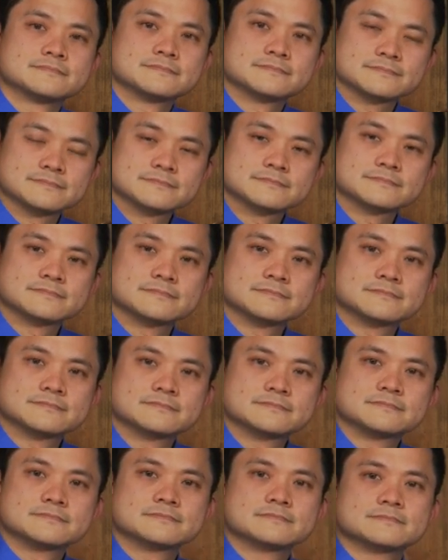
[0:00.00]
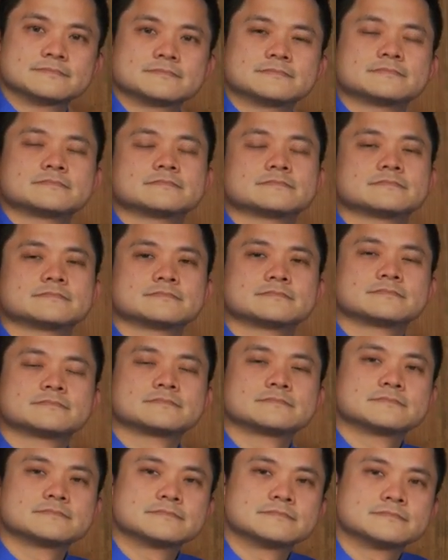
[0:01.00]

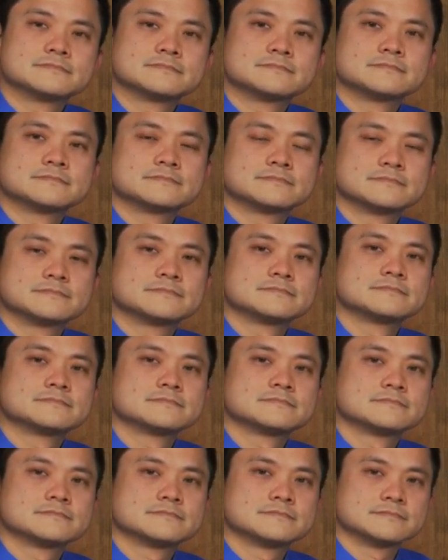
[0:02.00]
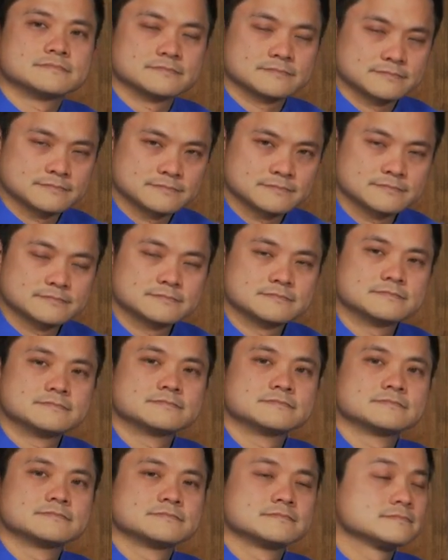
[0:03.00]

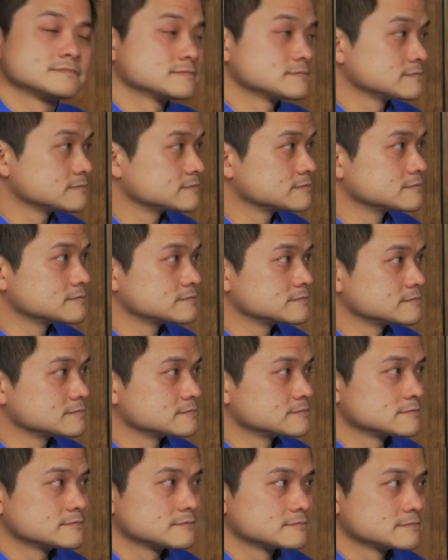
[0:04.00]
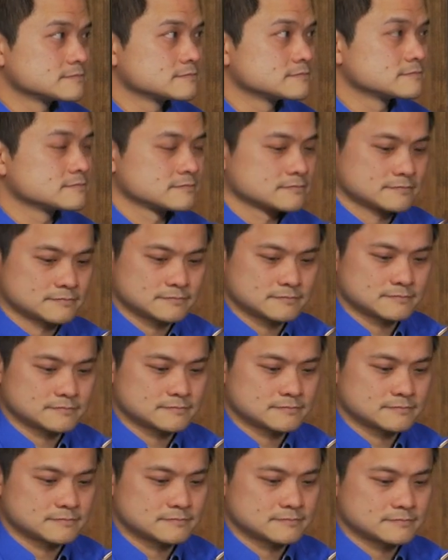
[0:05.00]

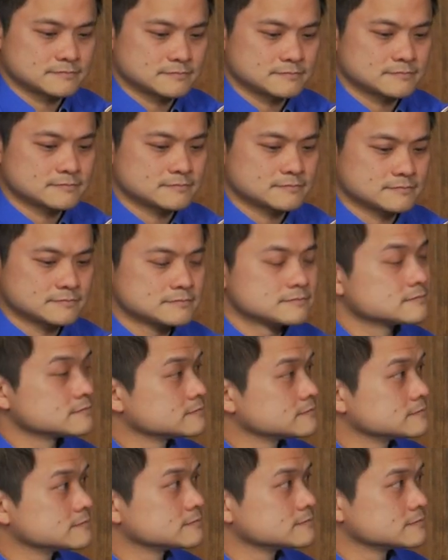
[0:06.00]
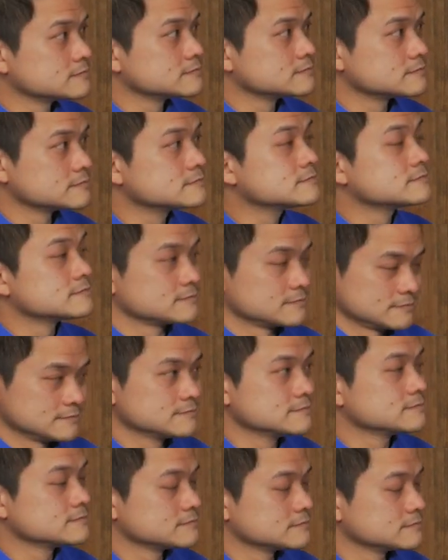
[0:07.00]
(silent)